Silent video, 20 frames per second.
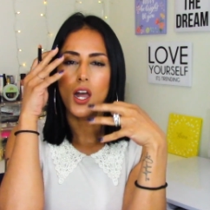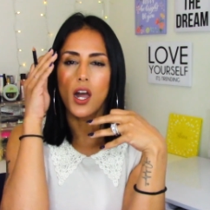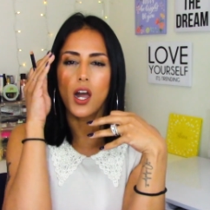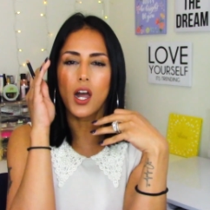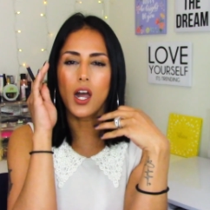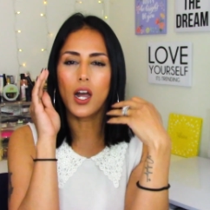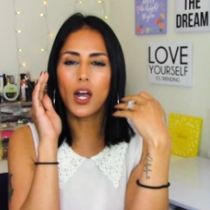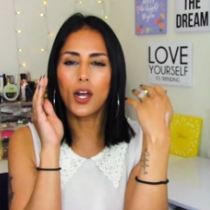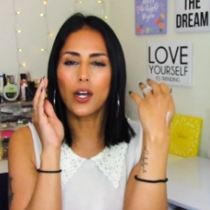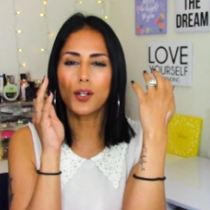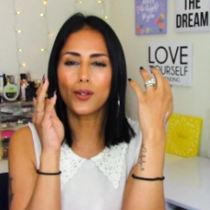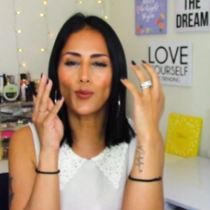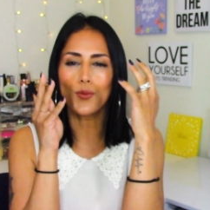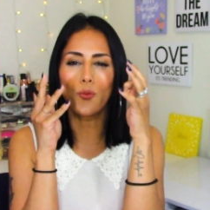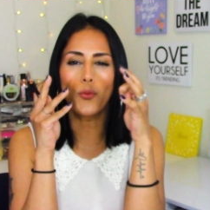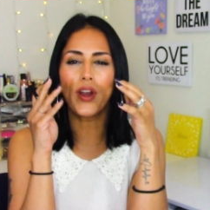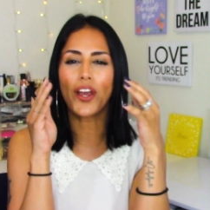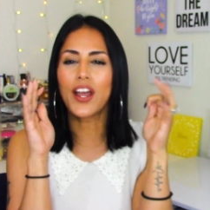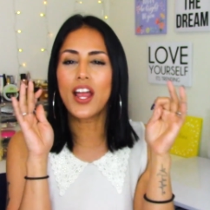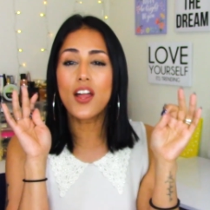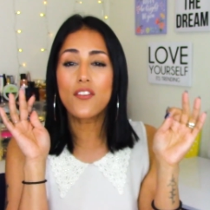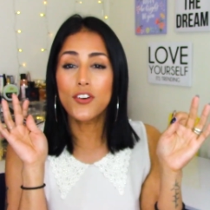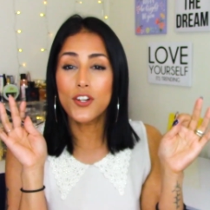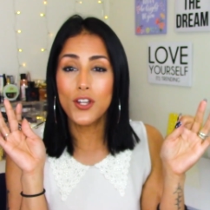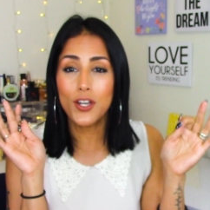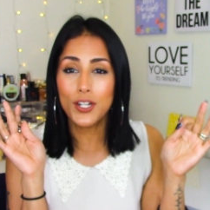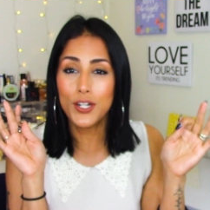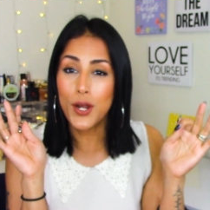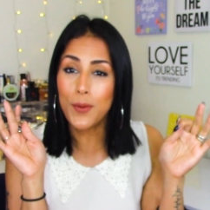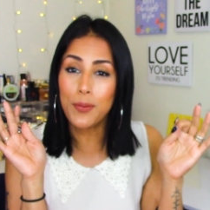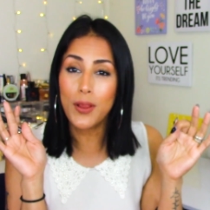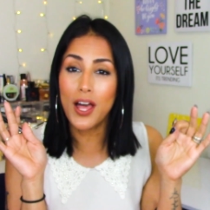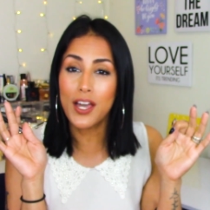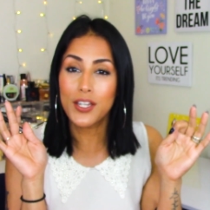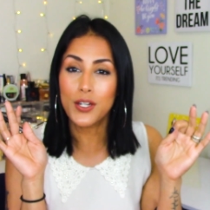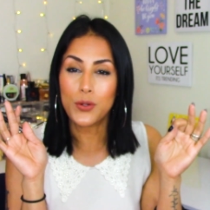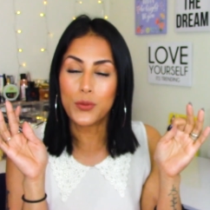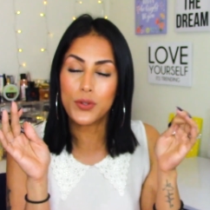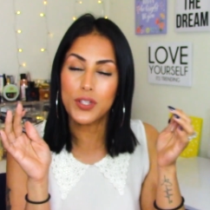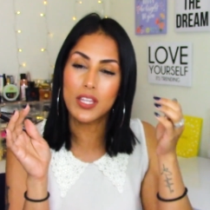uh, wherever you're gonna apply
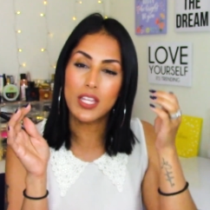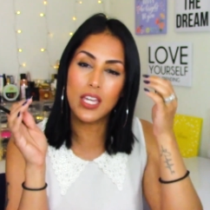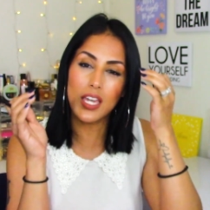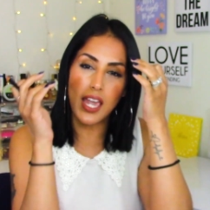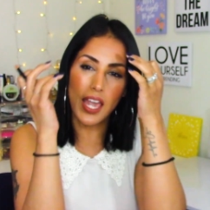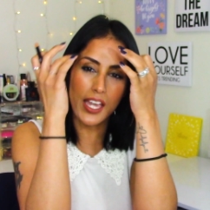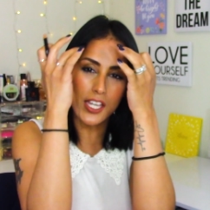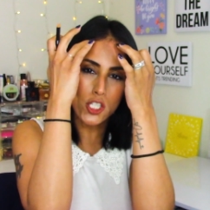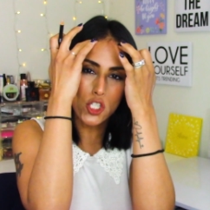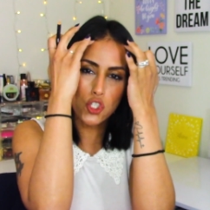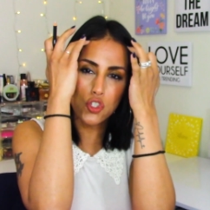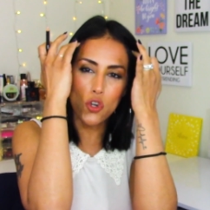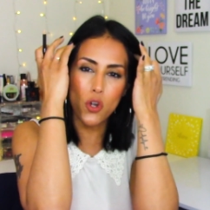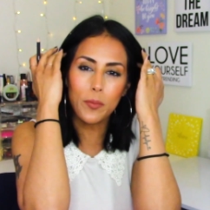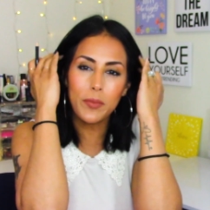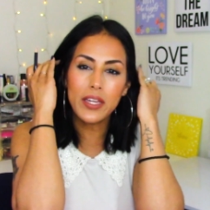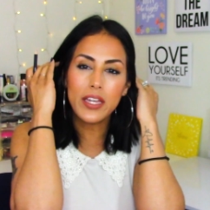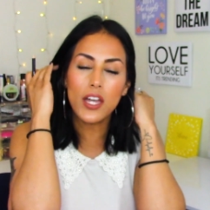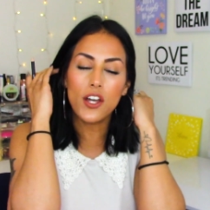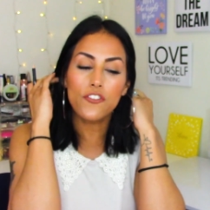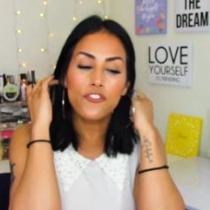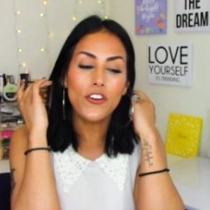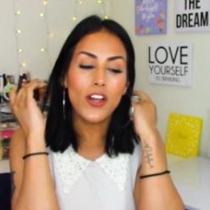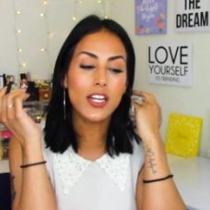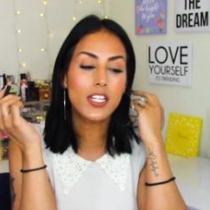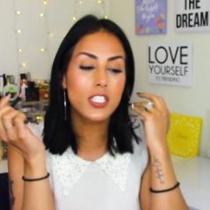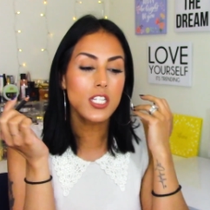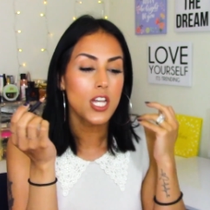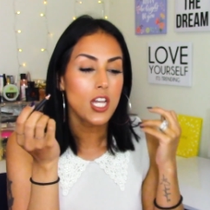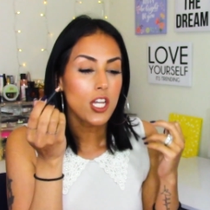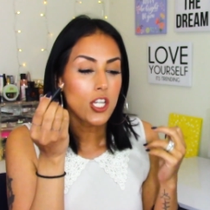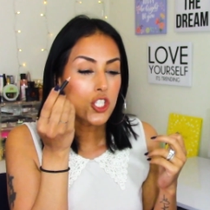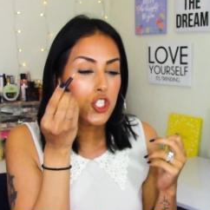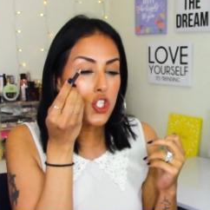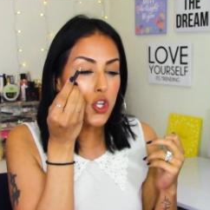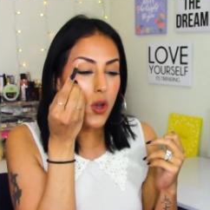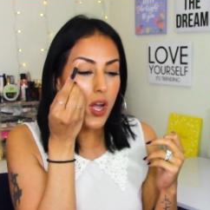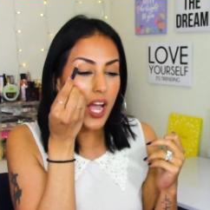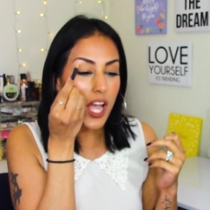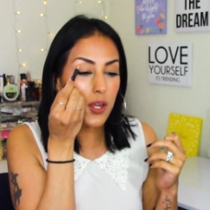it really a strobing effect
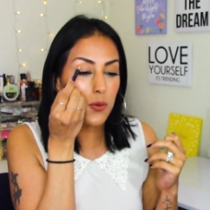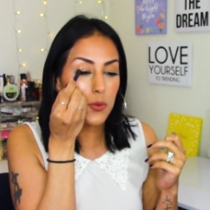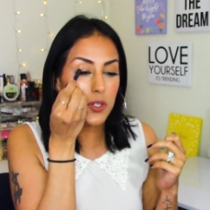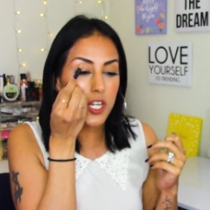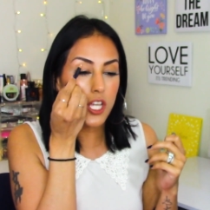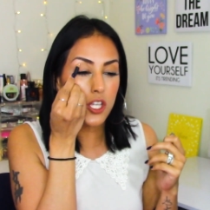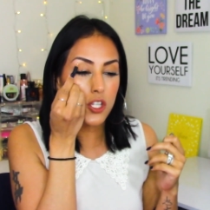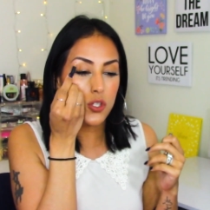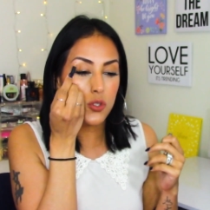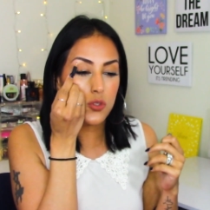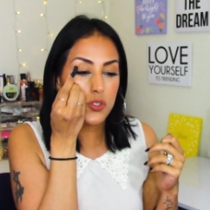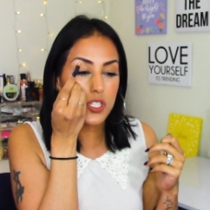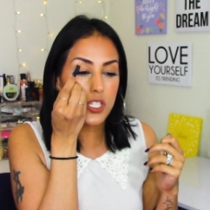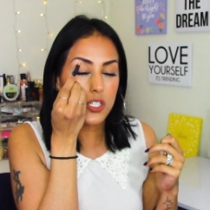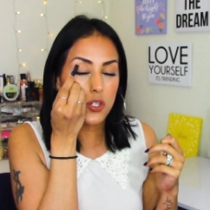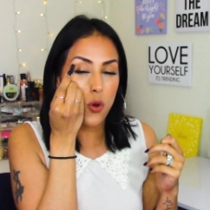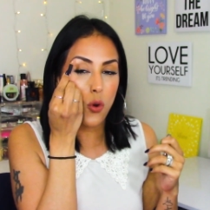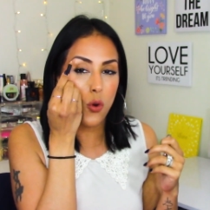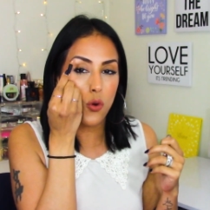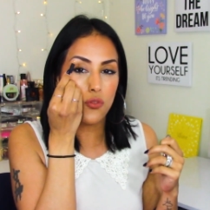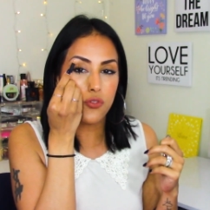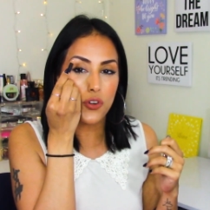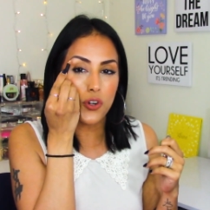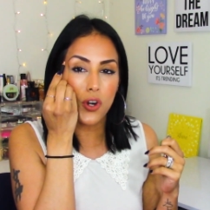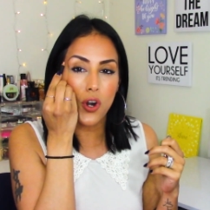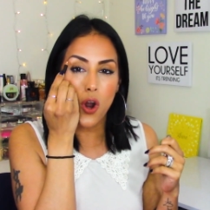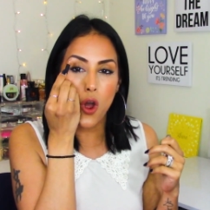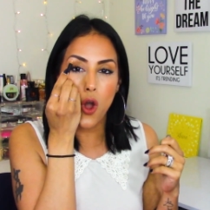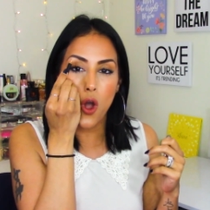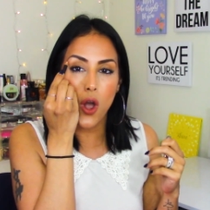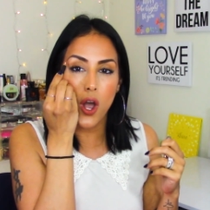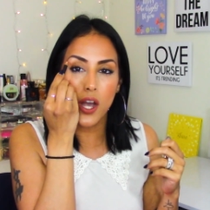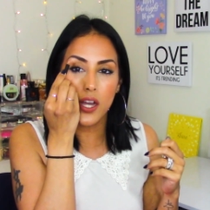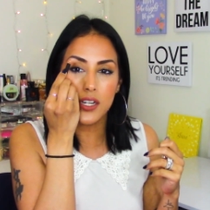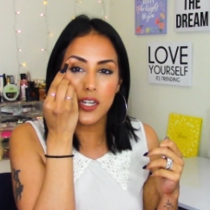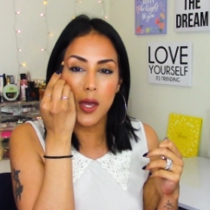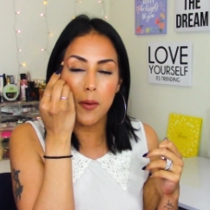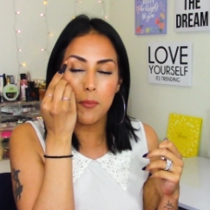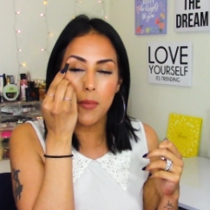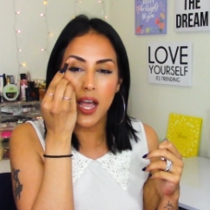so I would use it over
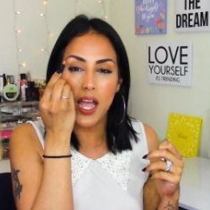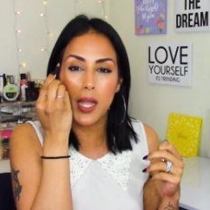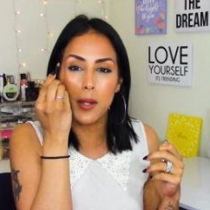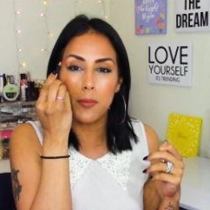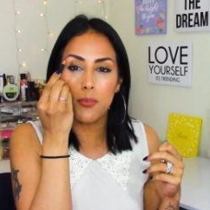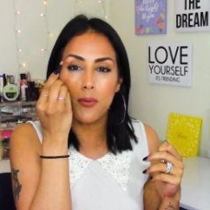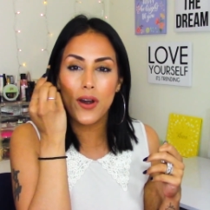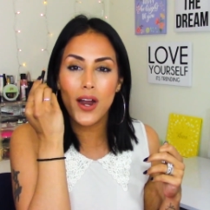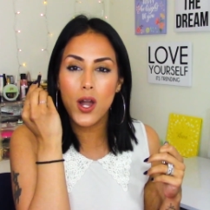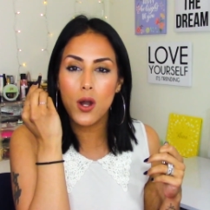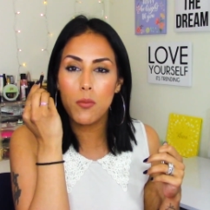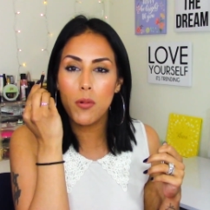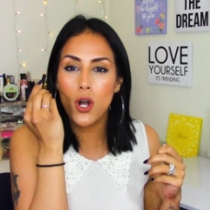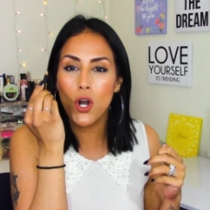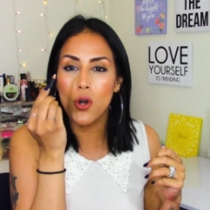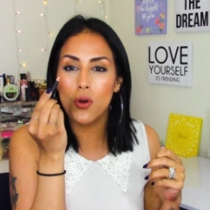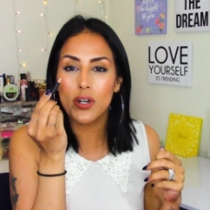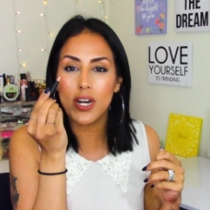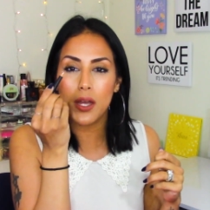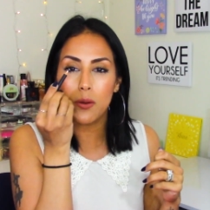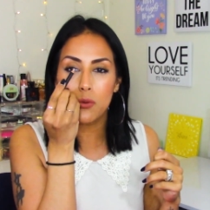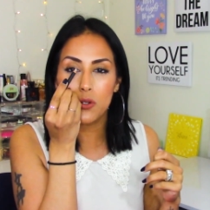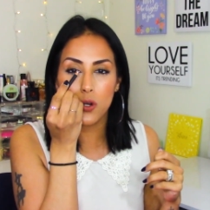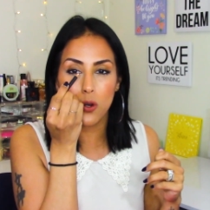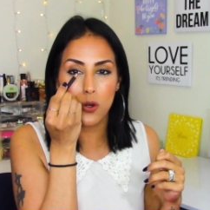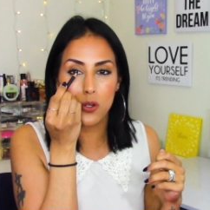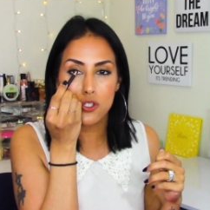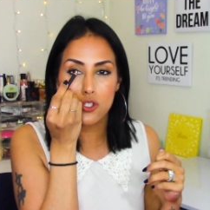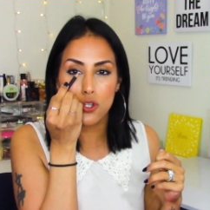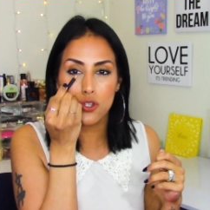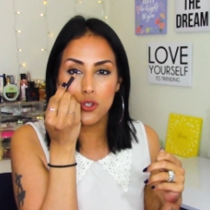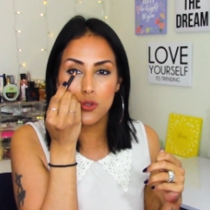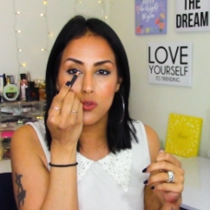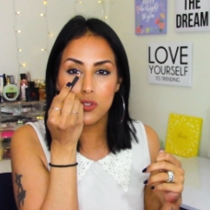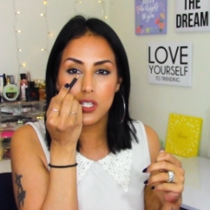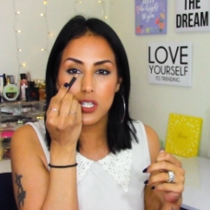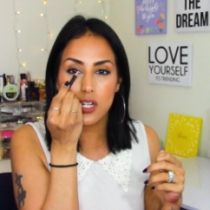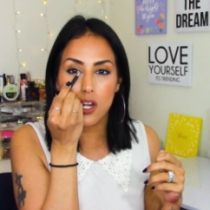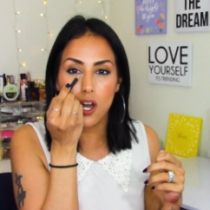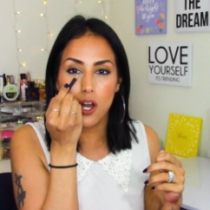on my brow bone I would also
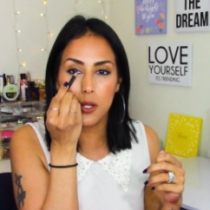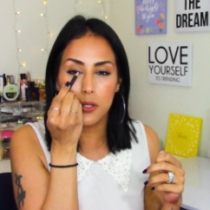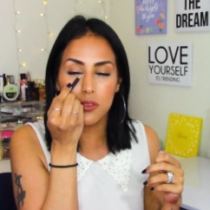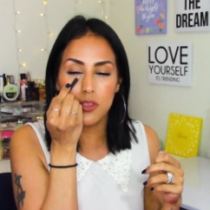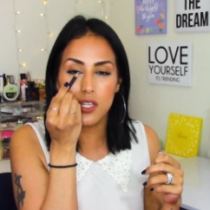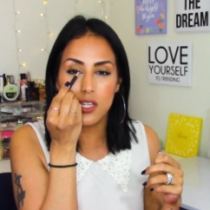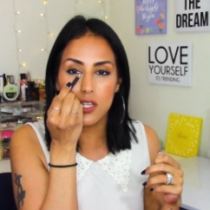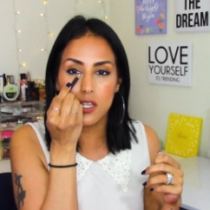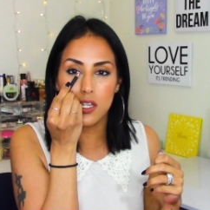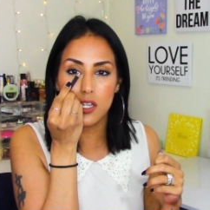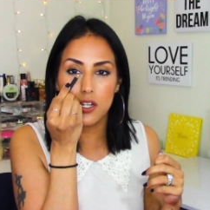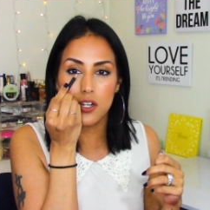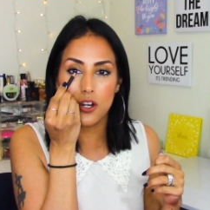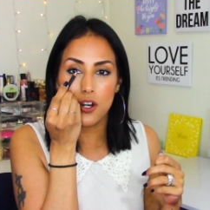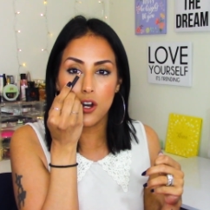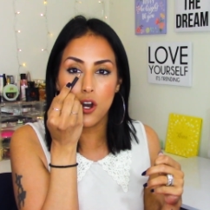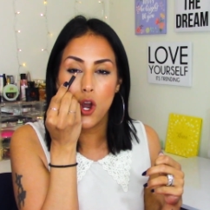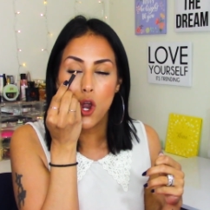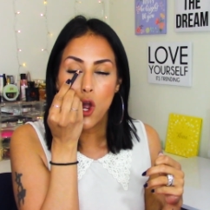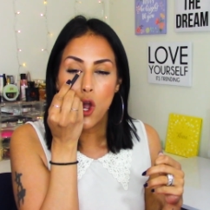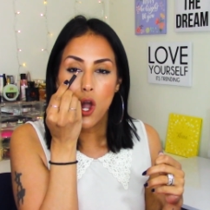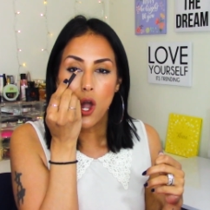use it on the inner